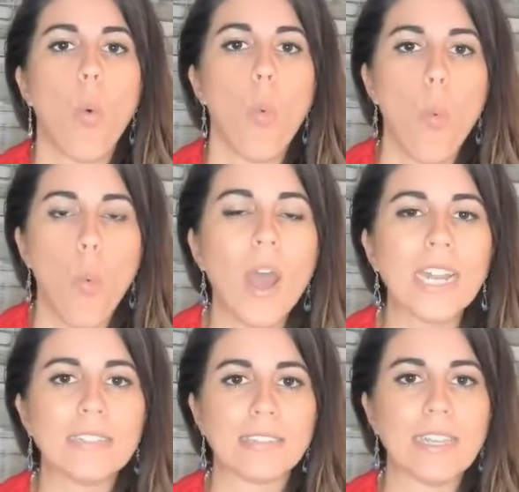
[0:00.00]
what
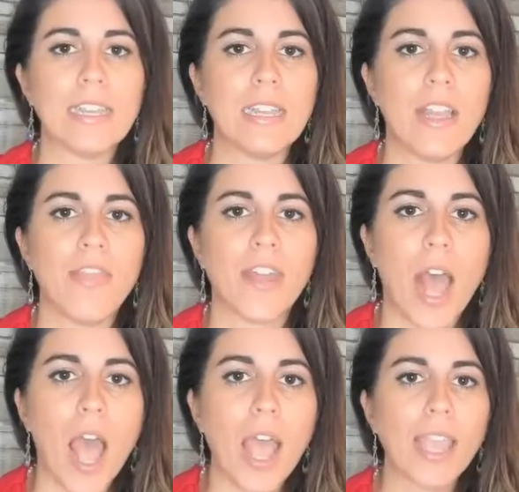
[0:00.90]
is it that
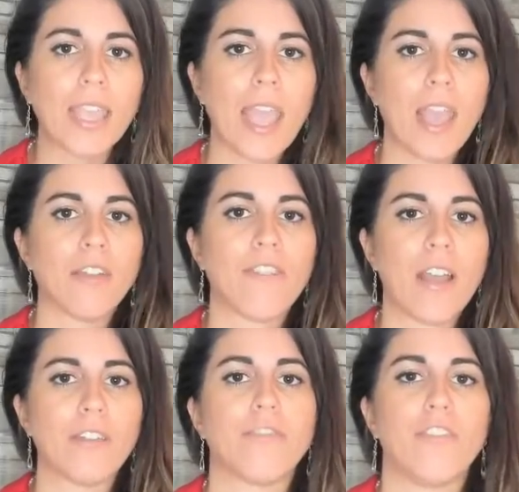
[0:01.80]
I can find
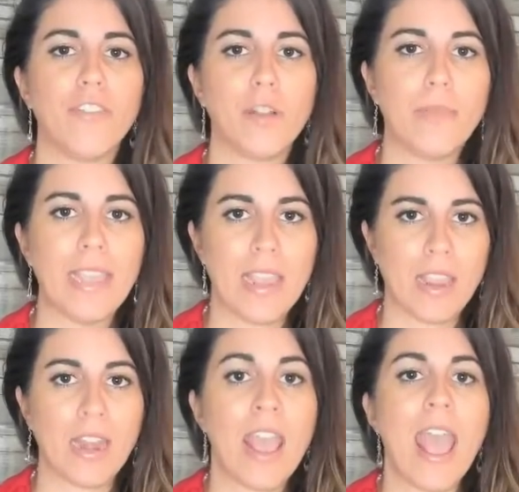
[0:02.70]
fulfillment in
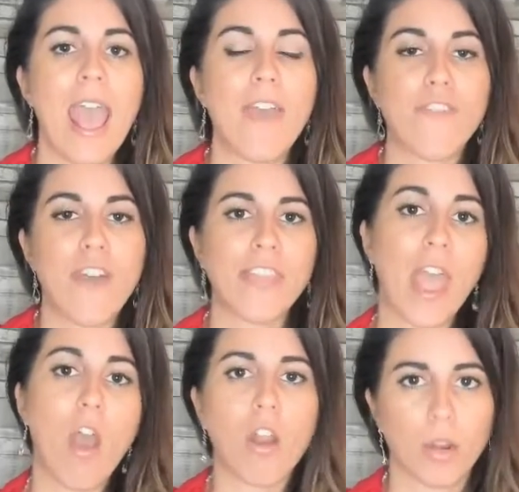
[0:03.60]
and find that
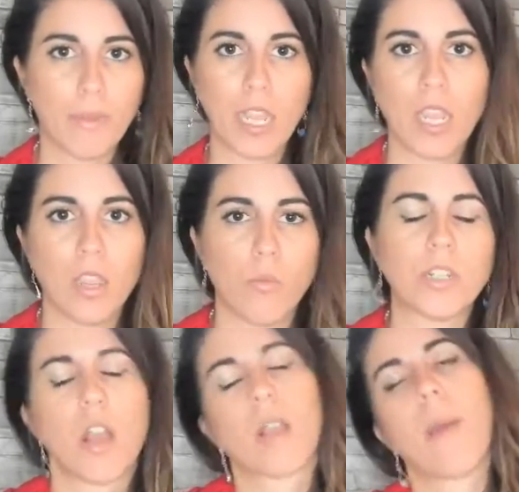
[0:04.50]
harmony. We
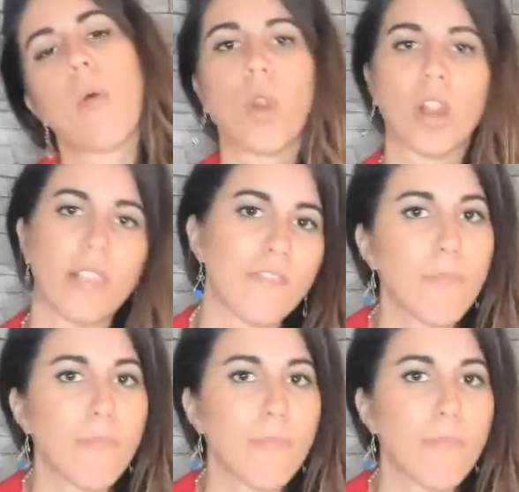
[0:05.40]
talk about work-life